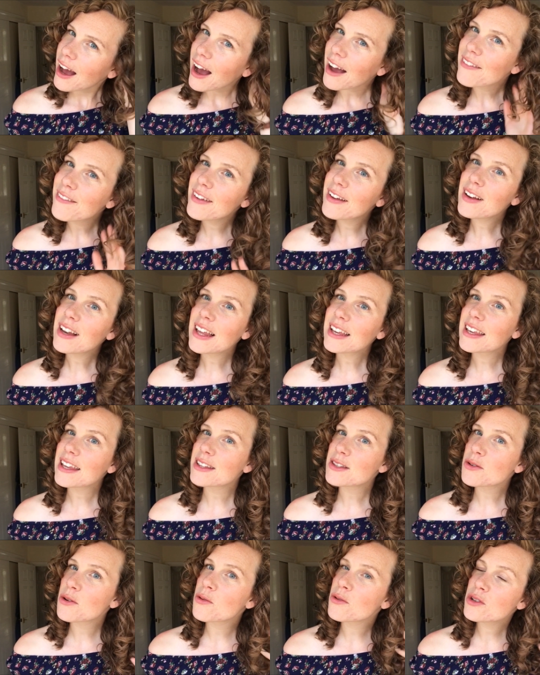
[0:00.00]
I feel like
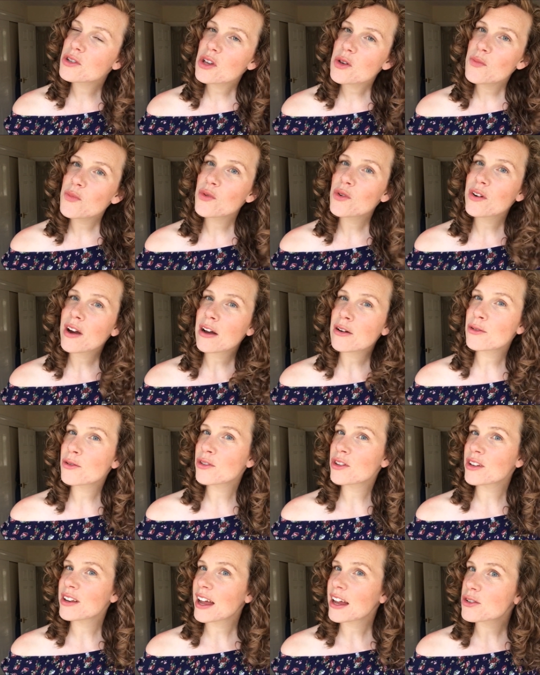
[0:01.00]
it's also brought out all
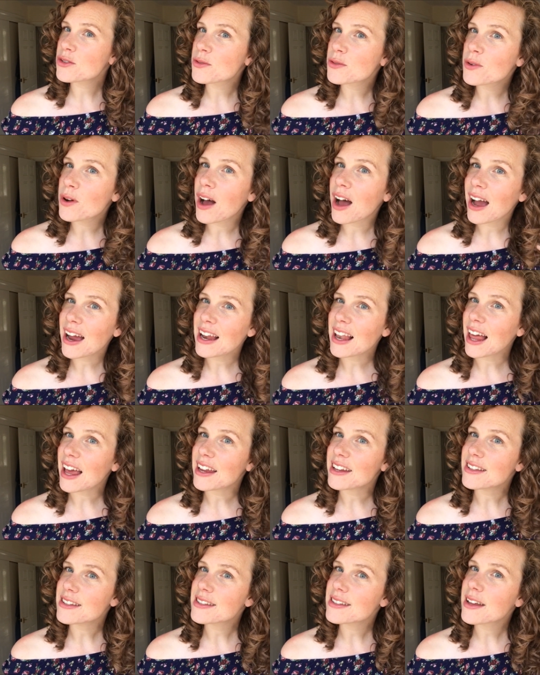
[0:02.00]
the natural
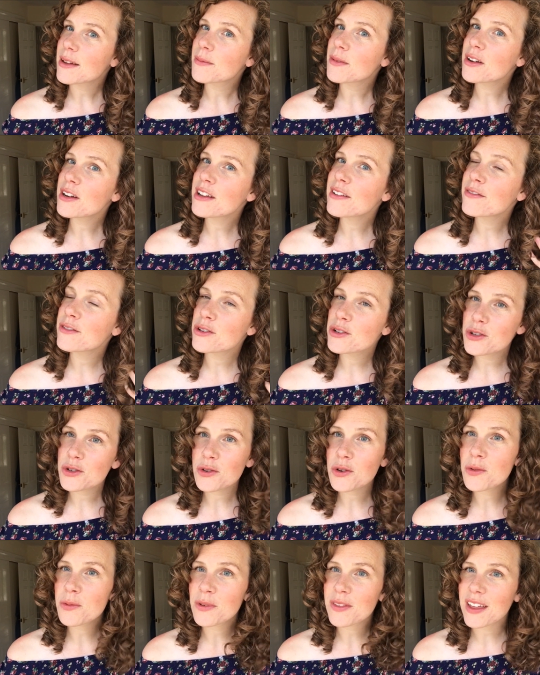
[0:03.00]
highlights. I'm not even
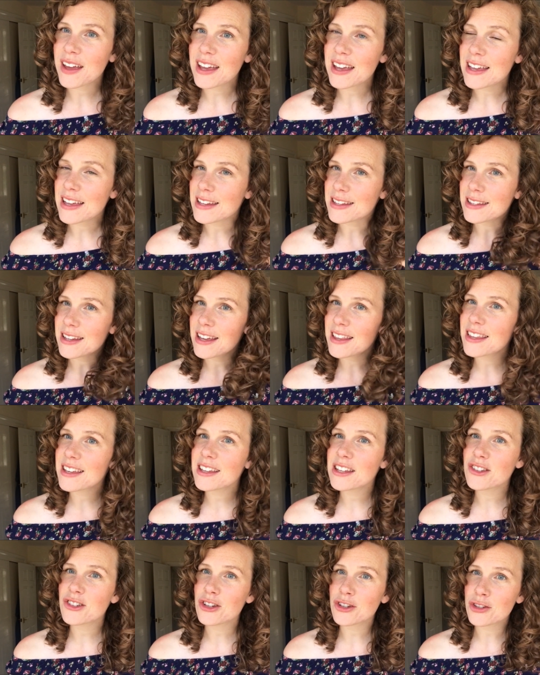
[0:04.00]
sure what that is. I think
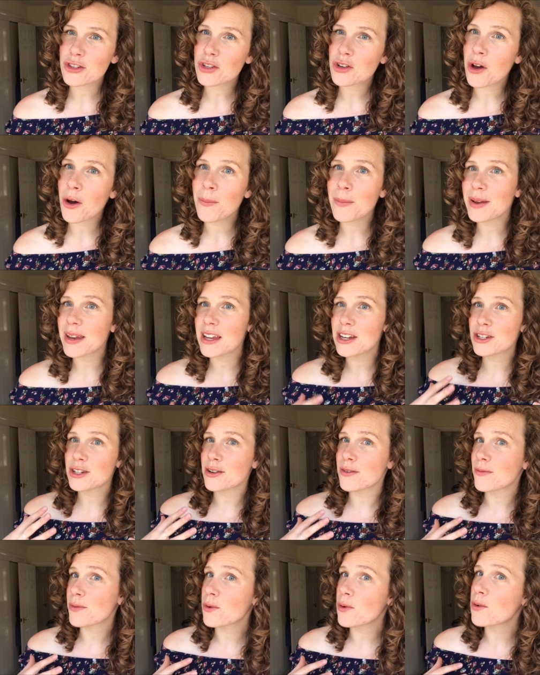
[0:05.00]
it's just the combination
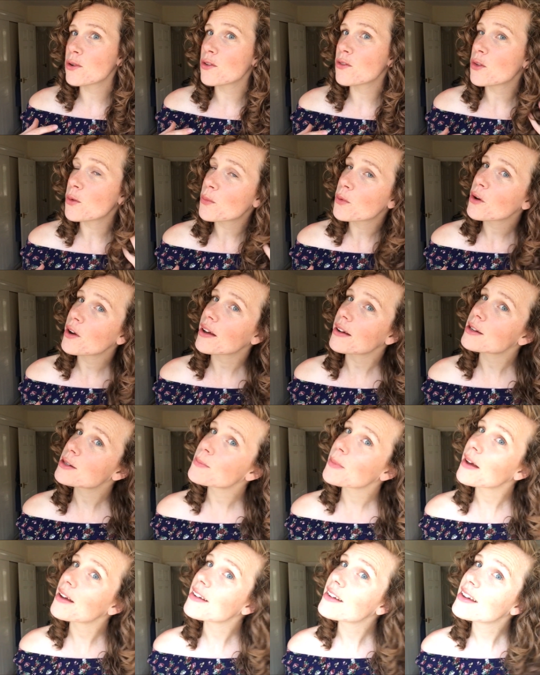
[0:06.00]
of all of the products,
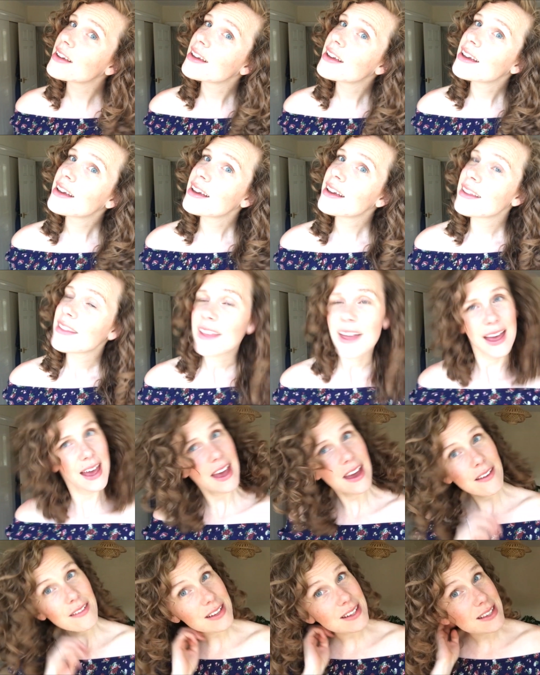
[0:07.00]
but the
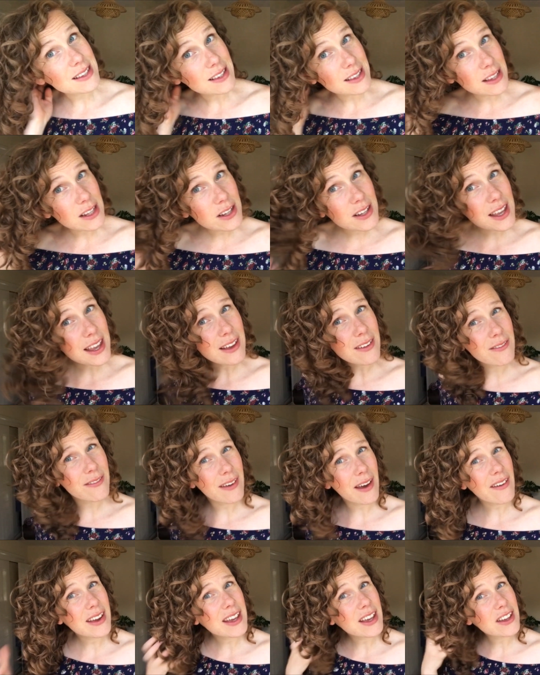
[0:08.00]
hair is looking
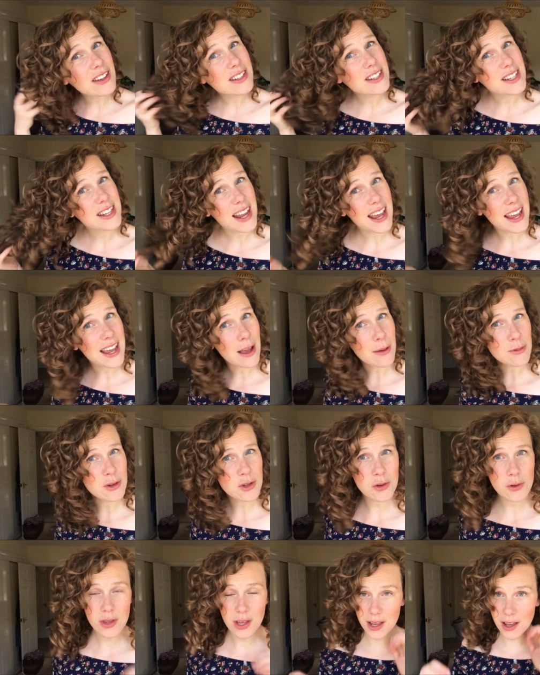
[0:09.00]
very good today. I'm
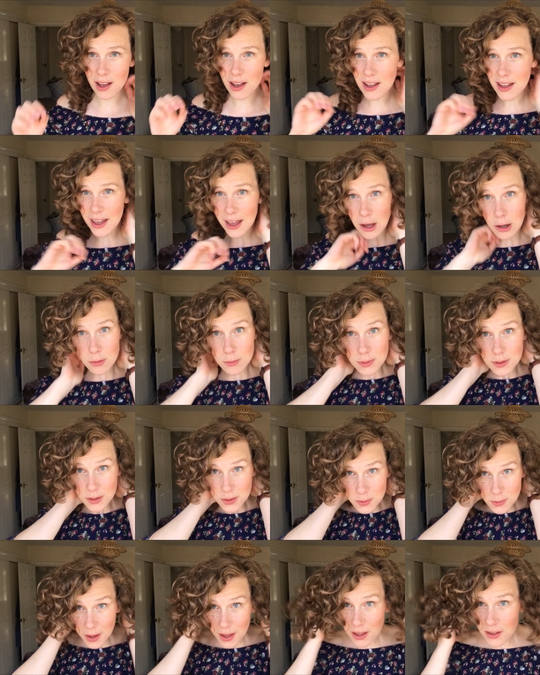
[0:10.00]
sure the cut helped
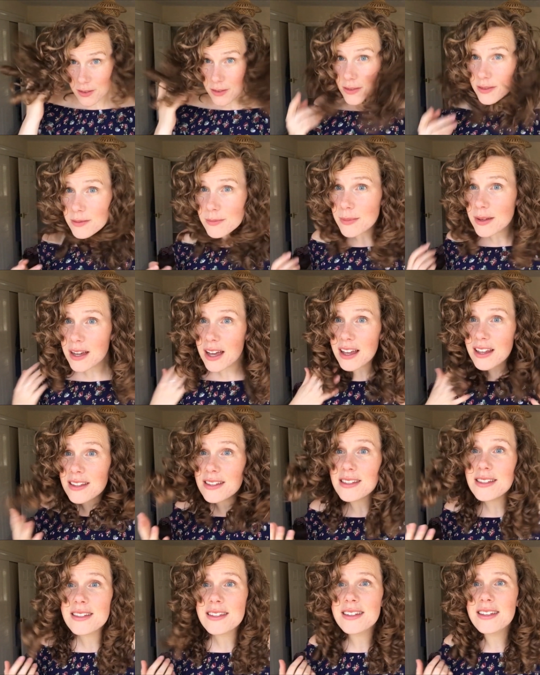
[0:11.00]
as well,
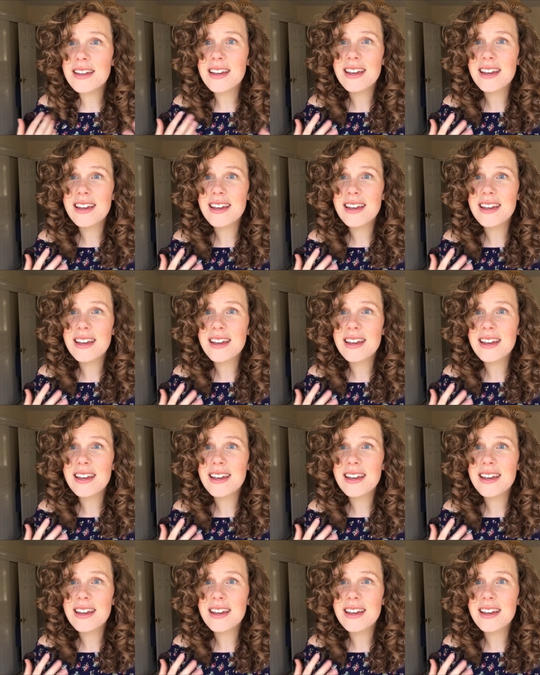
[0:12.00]
because